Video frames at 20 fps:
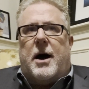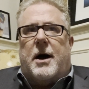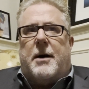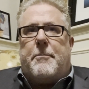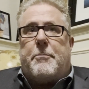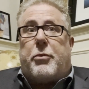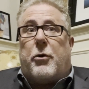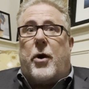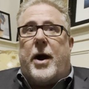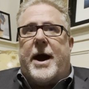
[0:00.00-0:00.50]

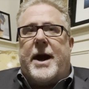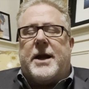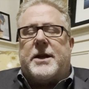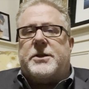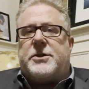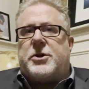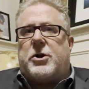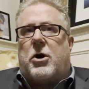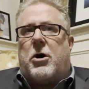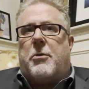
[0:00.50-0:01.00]

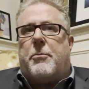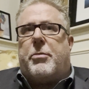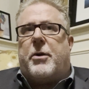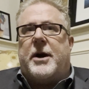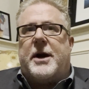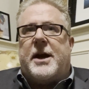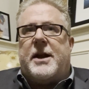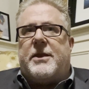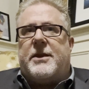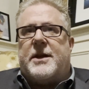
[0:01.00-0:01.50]
brands are
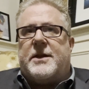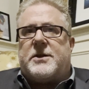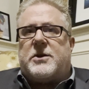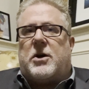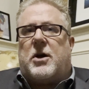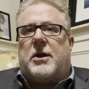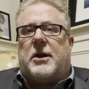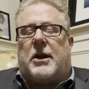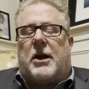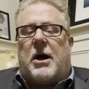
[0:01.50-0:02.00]
bringing this
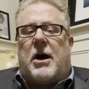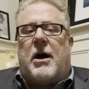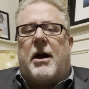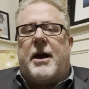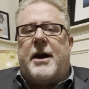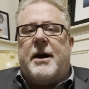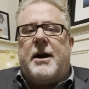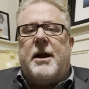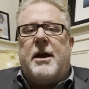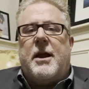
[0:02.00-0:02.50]

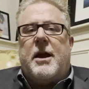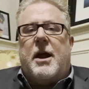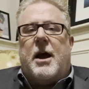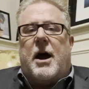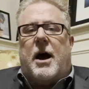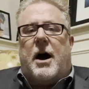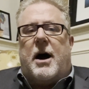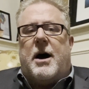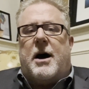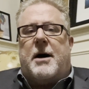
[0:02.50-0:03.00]
online
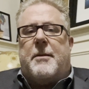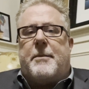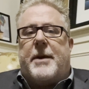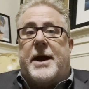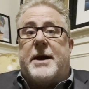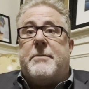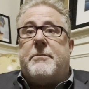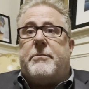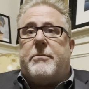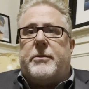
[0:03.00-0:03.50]

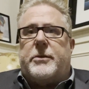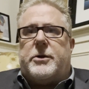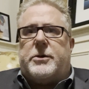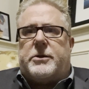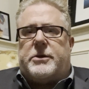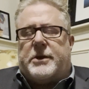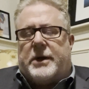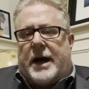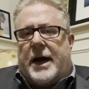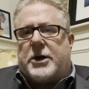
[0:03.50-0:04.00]

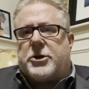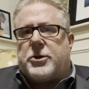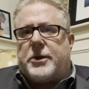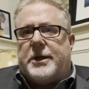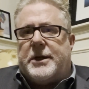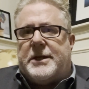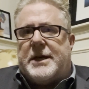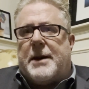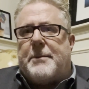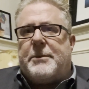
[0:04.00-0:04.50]
and actually
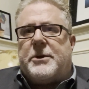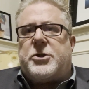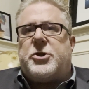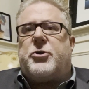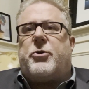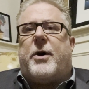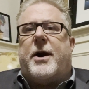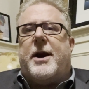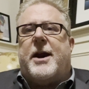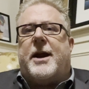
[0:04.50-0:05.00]

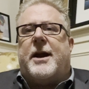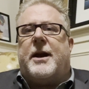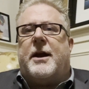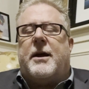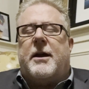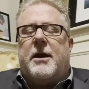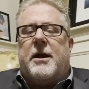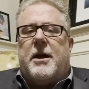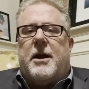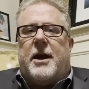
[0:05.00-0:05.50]
demonstrating
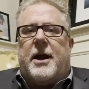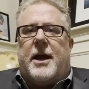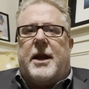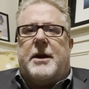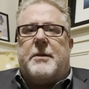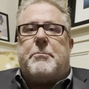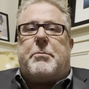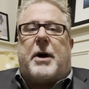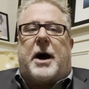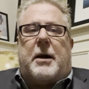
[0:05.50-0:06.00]
it
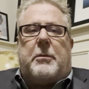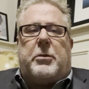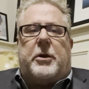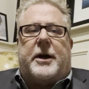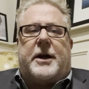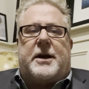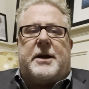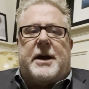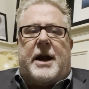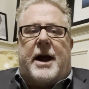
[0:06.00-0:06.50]
in
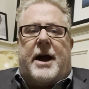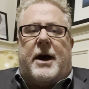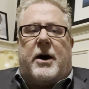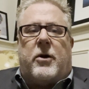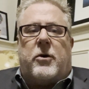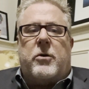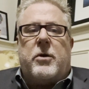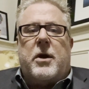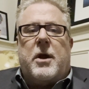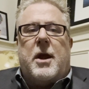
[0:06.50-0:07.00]
public
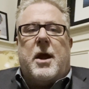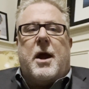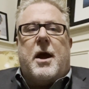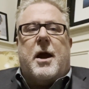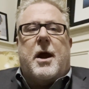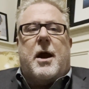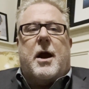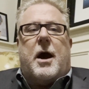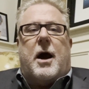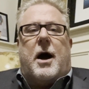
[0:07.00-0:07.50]
now.
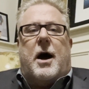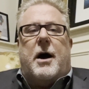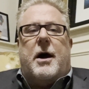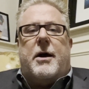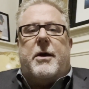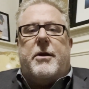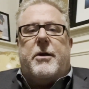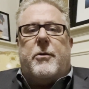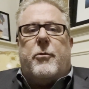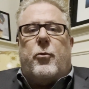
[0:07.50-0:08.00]

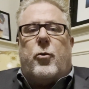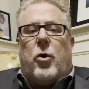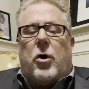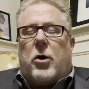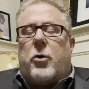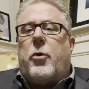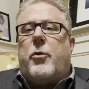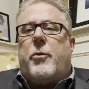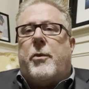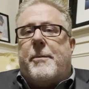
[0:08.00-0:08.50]

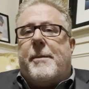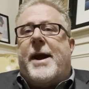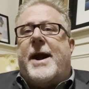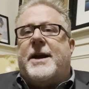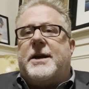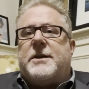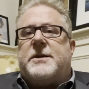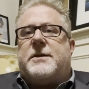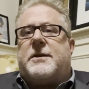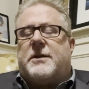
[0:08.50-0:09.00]
Work
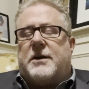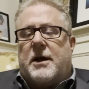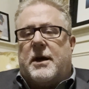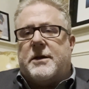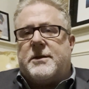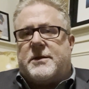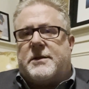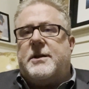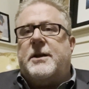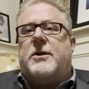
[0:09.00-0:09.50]
remains
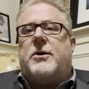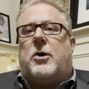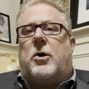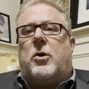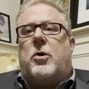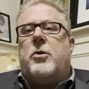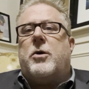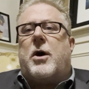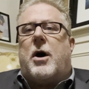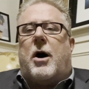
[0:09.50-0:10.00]

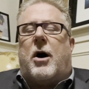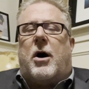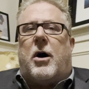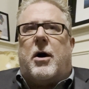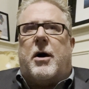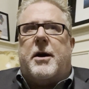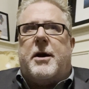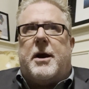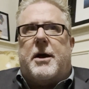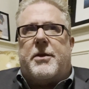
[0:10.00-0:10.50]
still
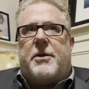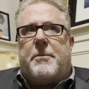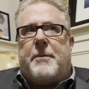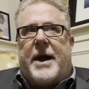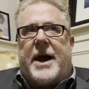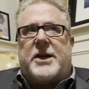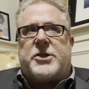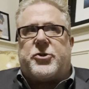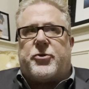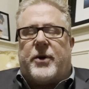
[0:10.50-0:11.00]
on the
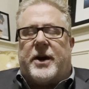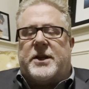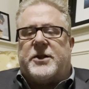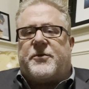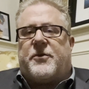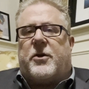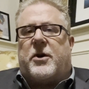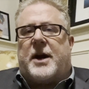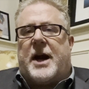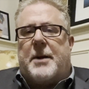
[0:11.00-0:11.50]
mass
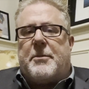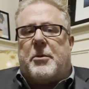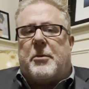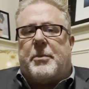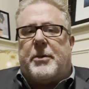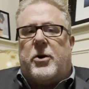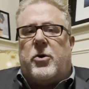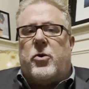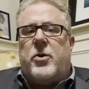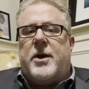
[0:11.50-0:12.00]
transfer
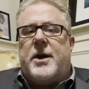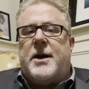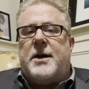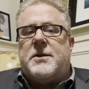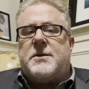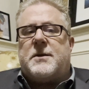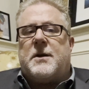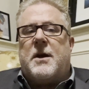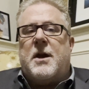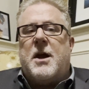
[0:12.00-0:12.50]
capabilities,